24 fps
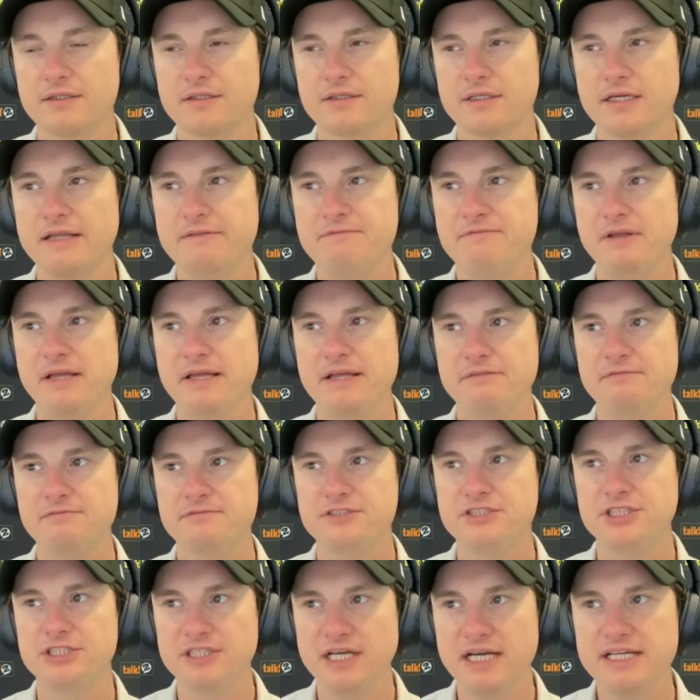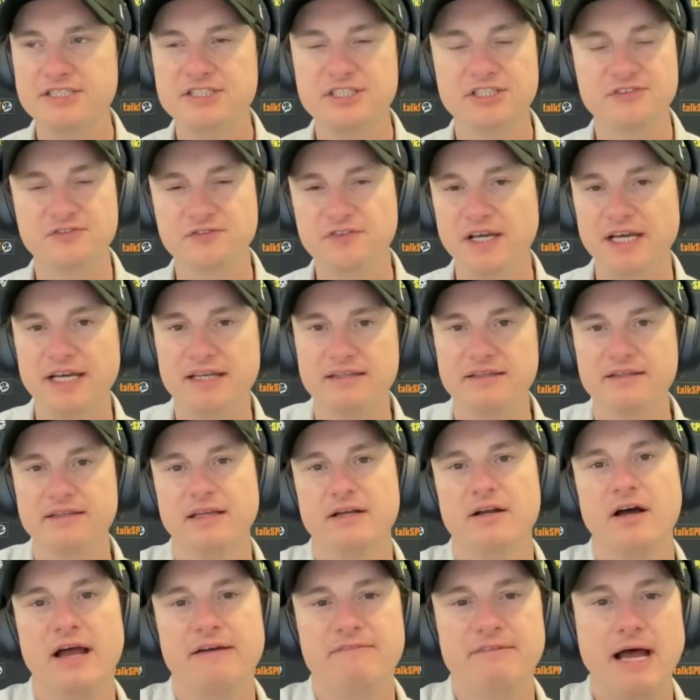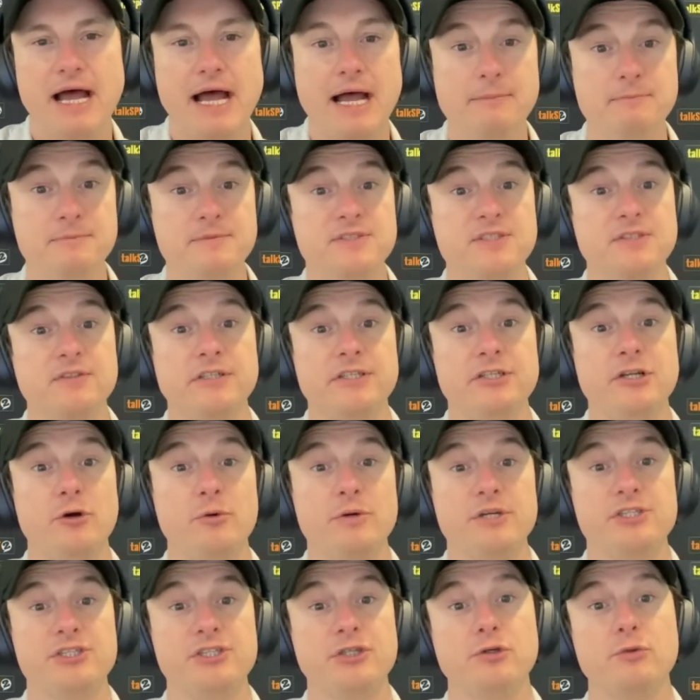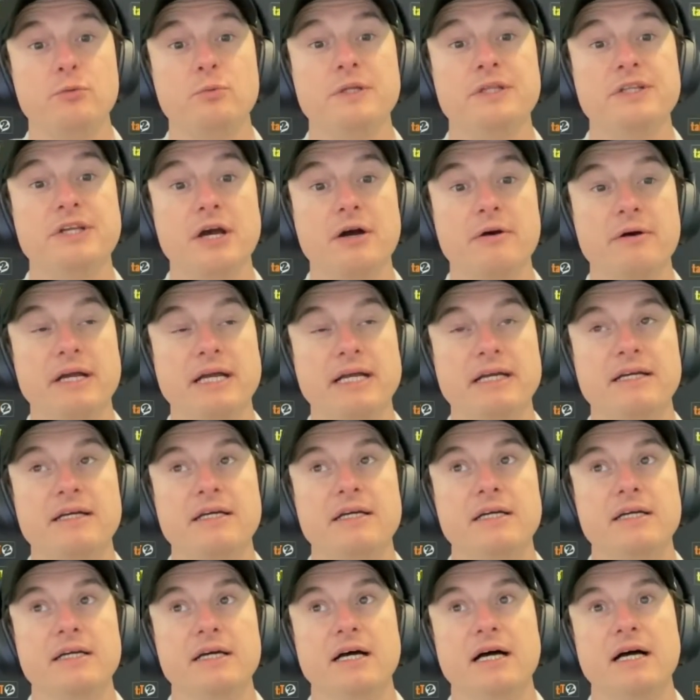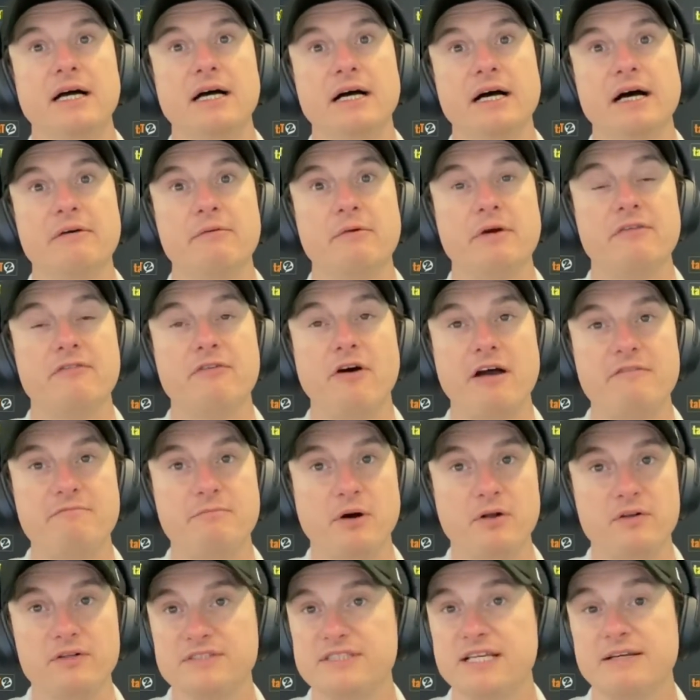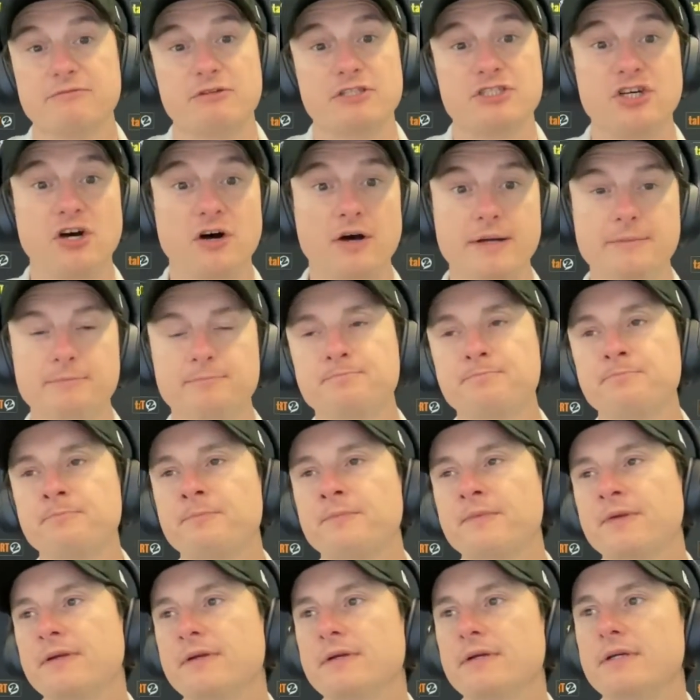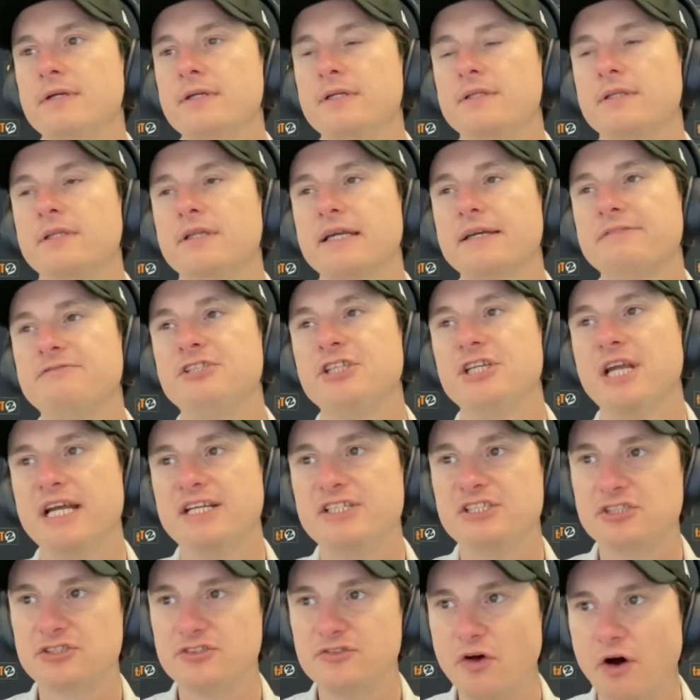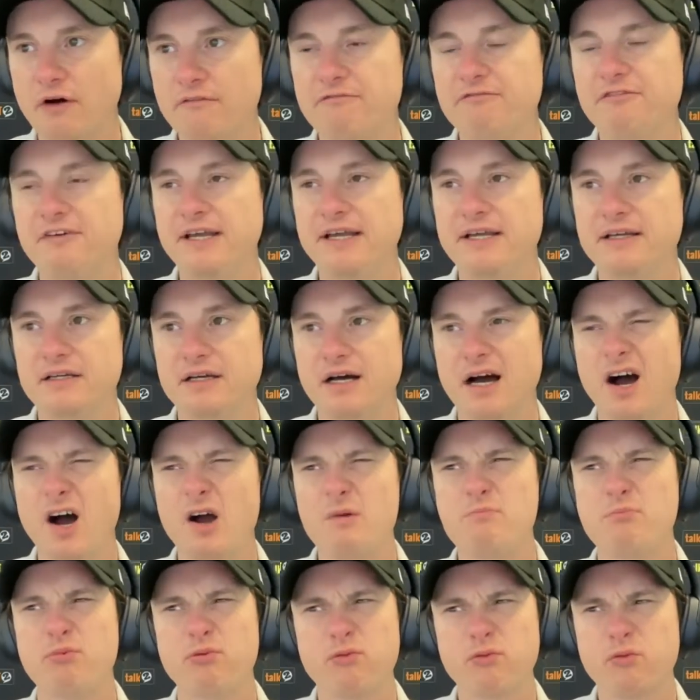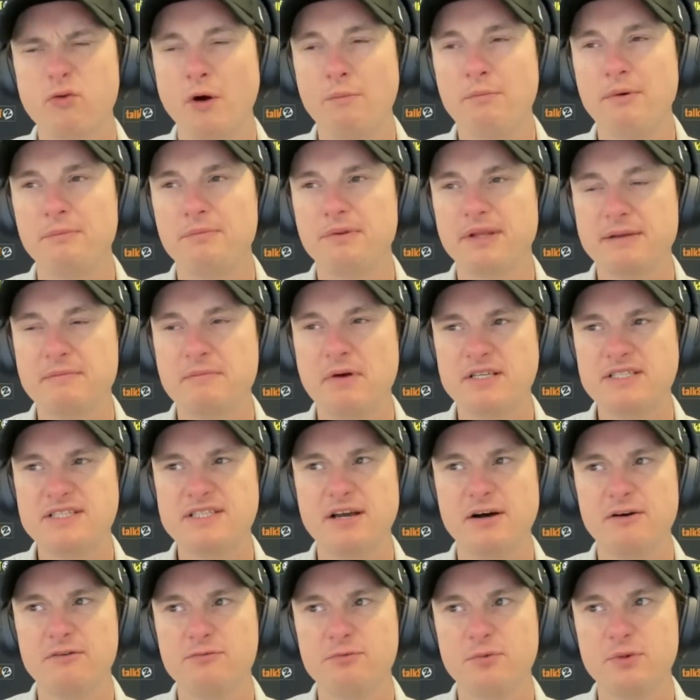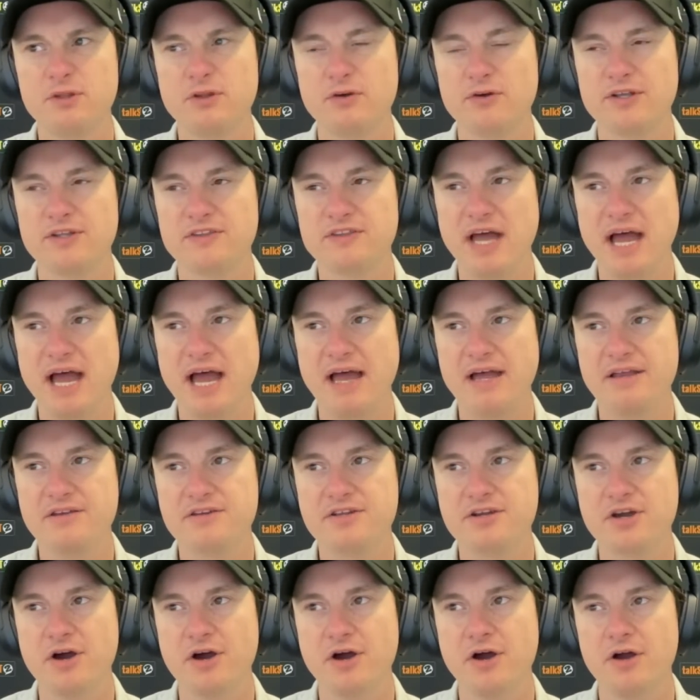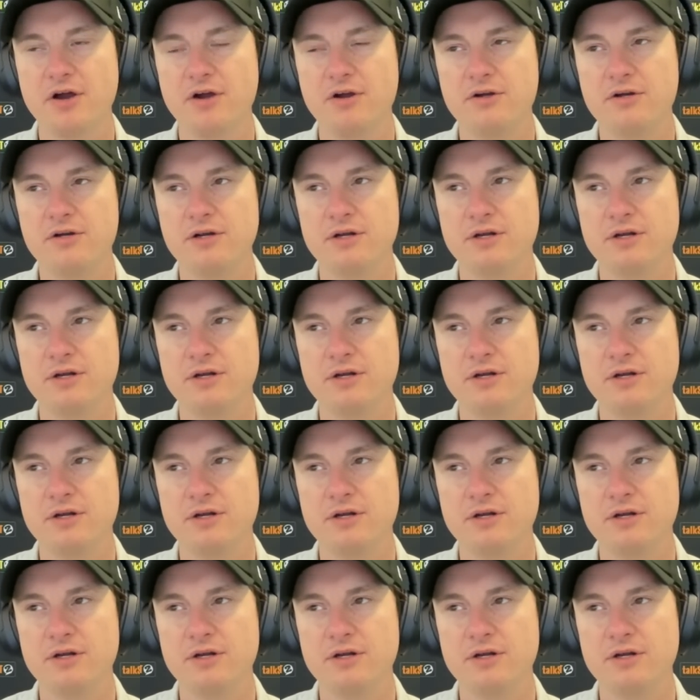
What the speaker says: if Jadeja's fit, then I have absolutely no issue with going with 5 bowlers every time. If Jadeja's not fit, I probably myself would look at that and go,